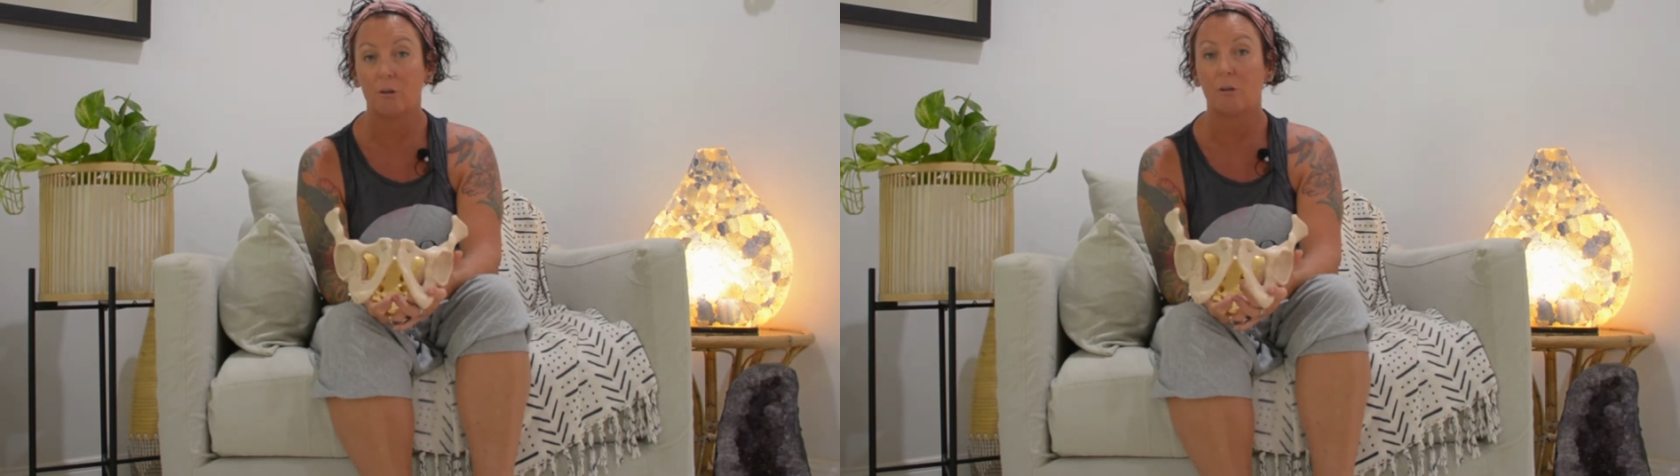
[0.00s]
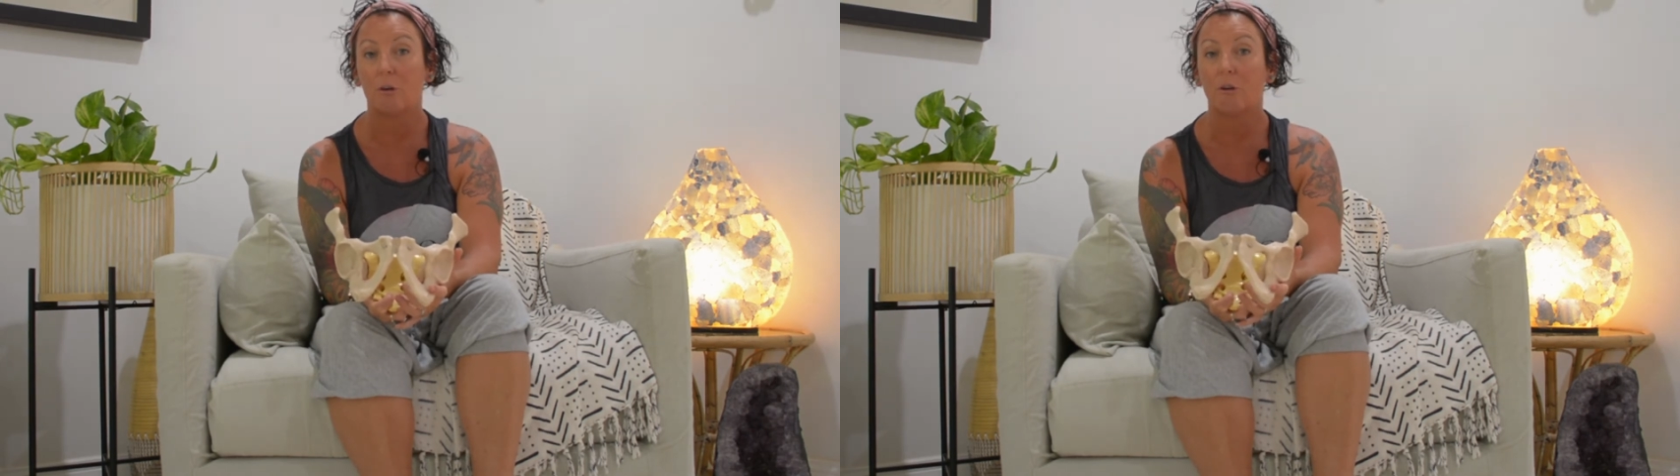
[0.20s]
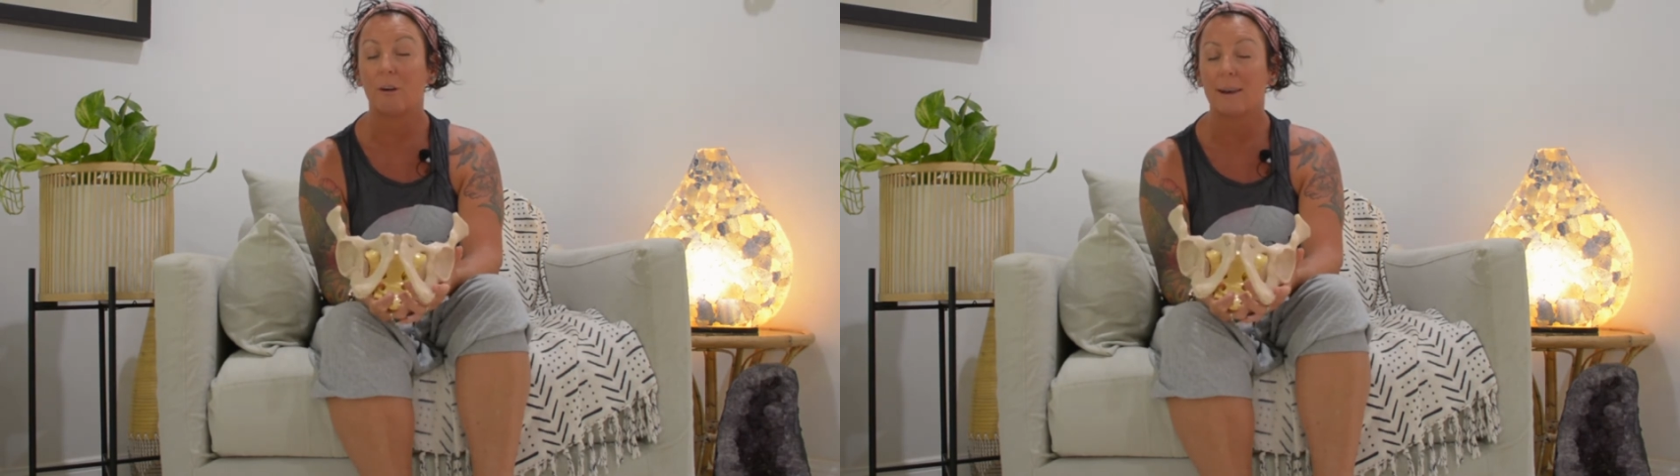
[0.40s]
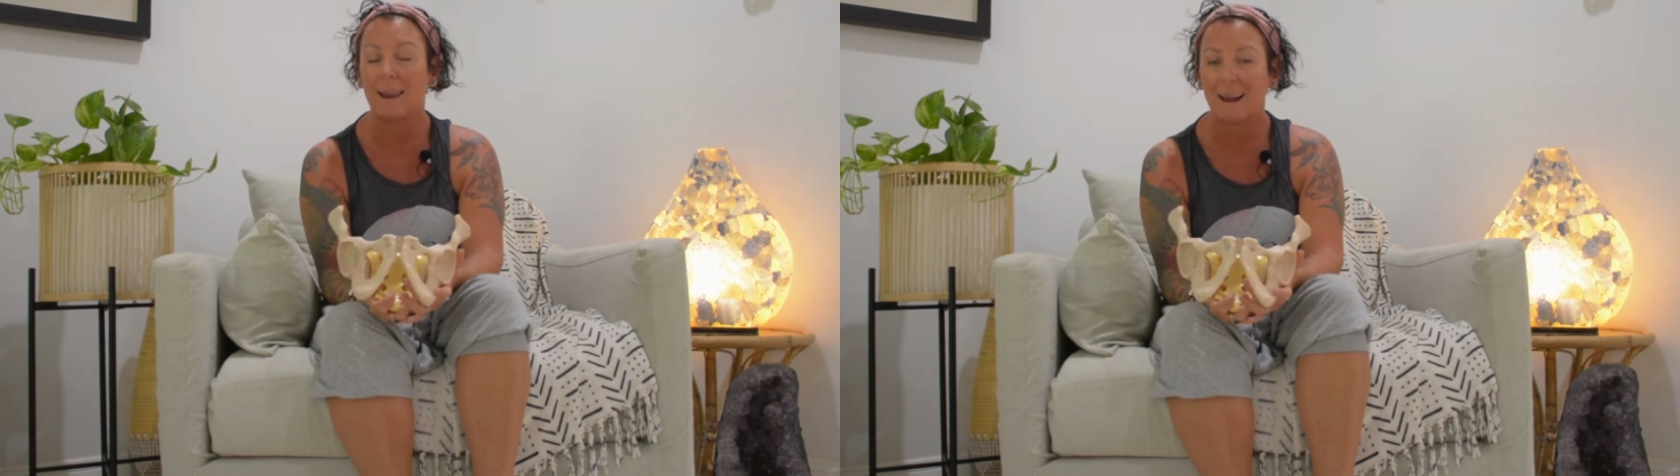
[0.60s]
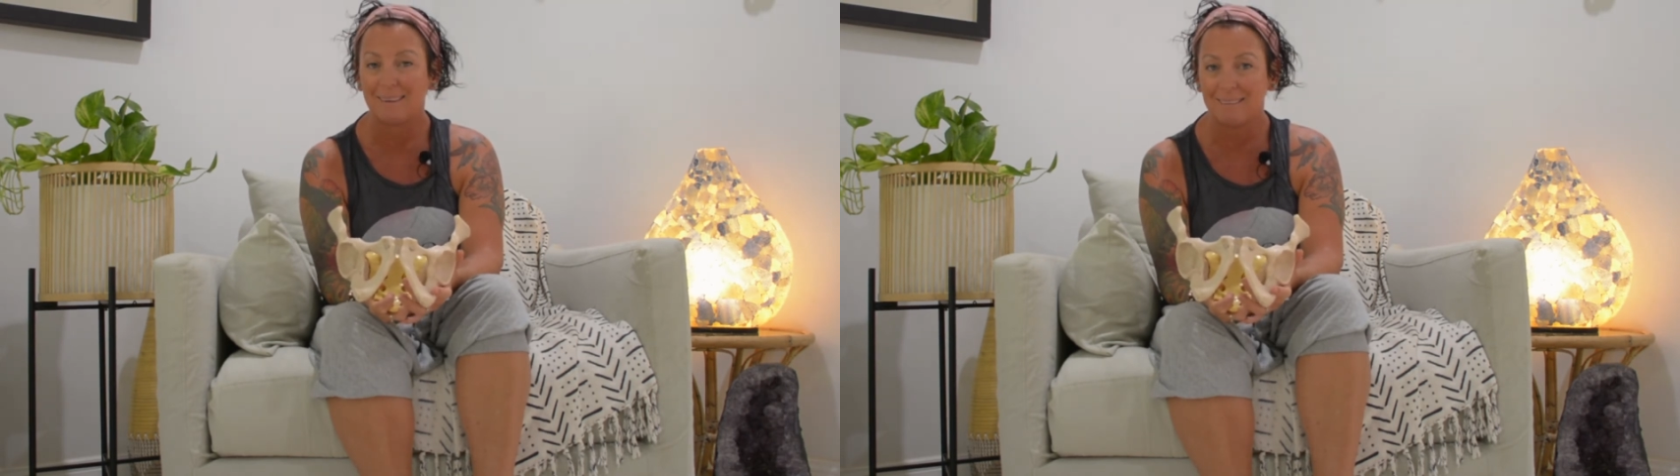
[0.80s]
or a
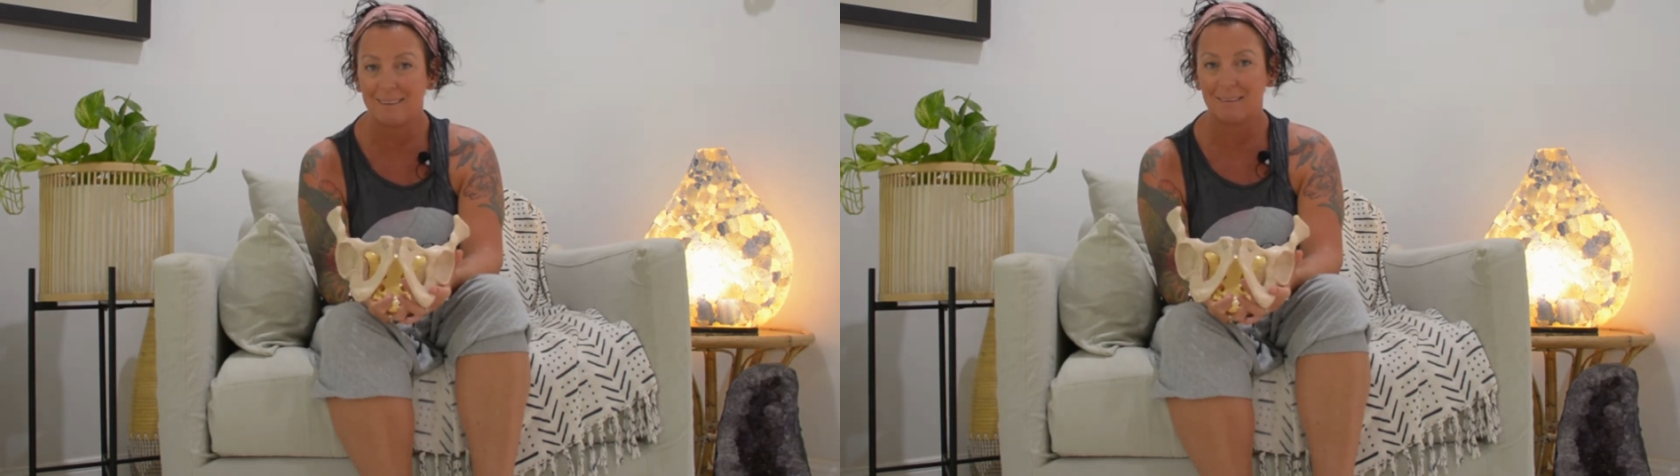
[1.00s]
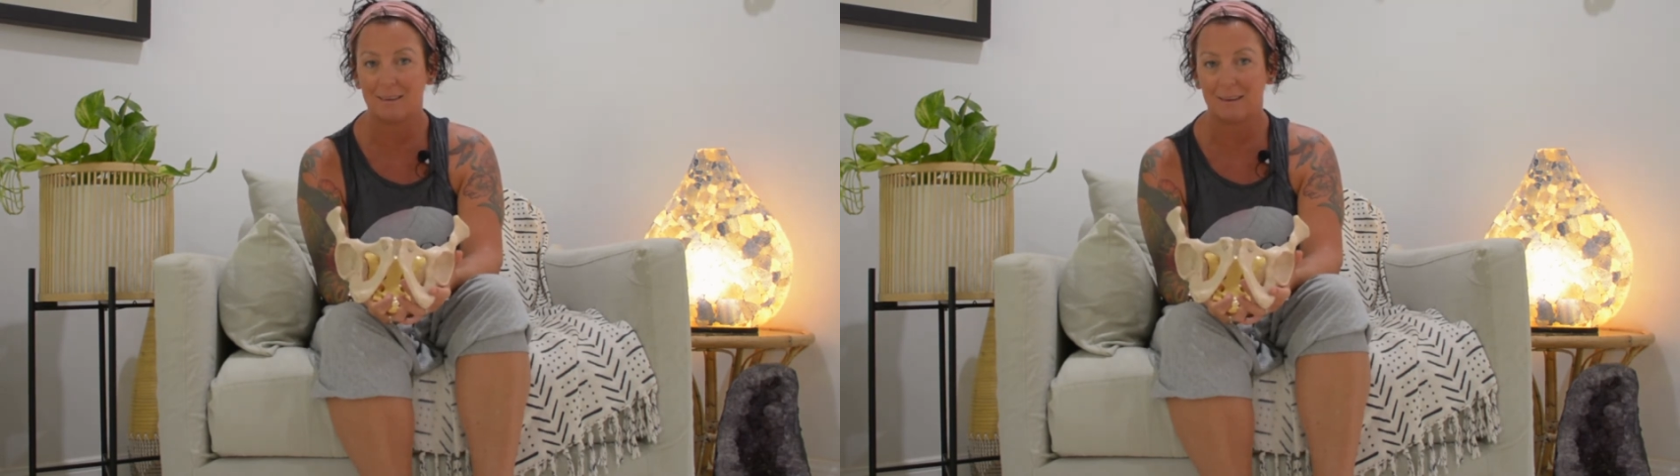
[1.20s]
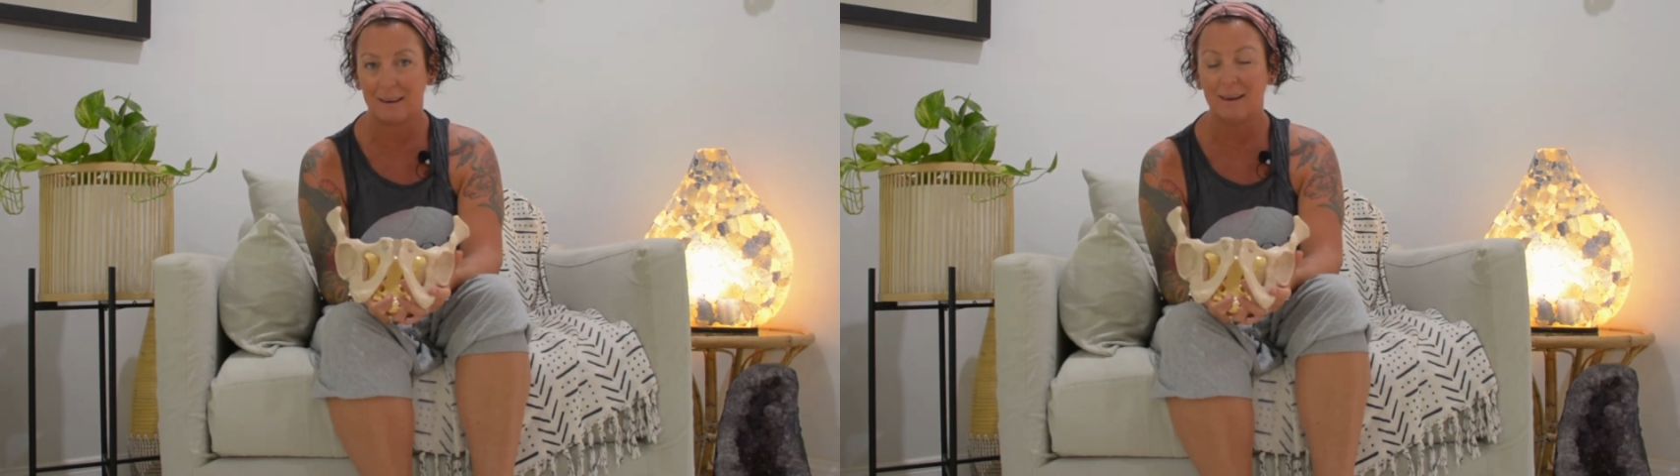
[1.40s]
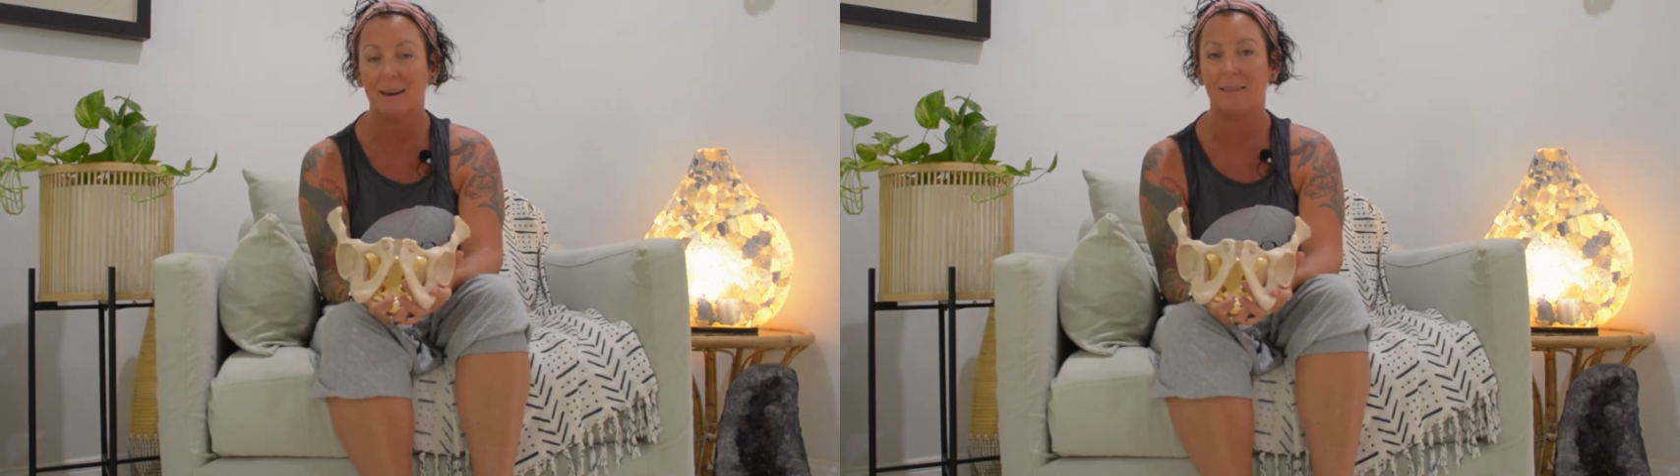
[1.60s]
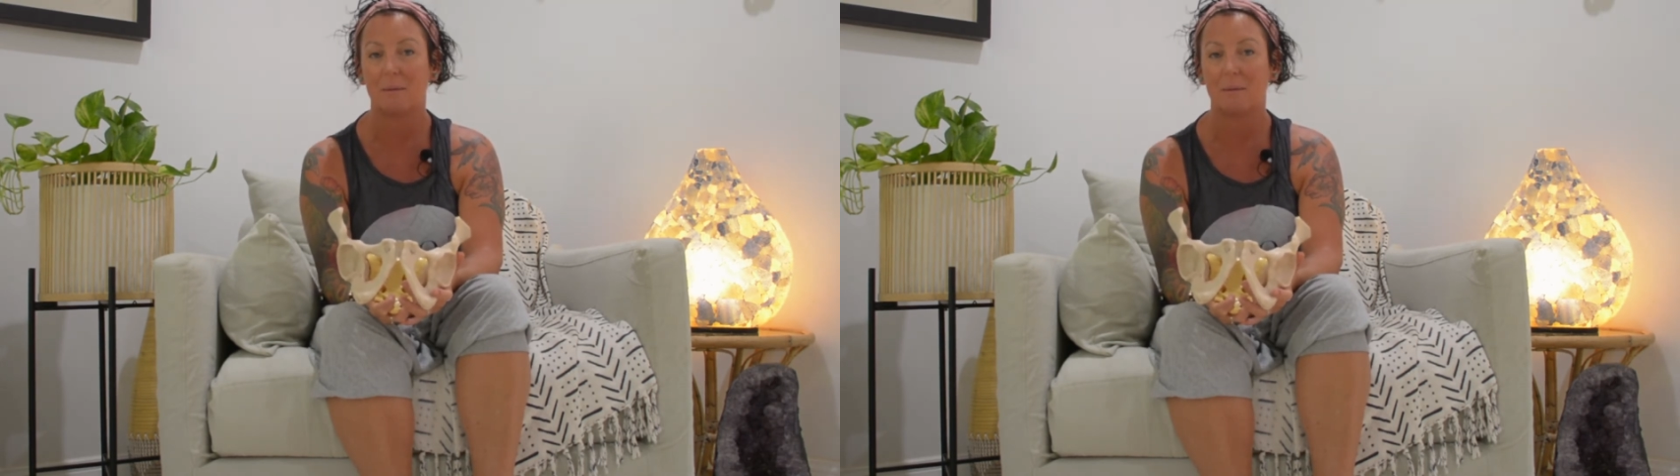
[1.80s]
laxicity in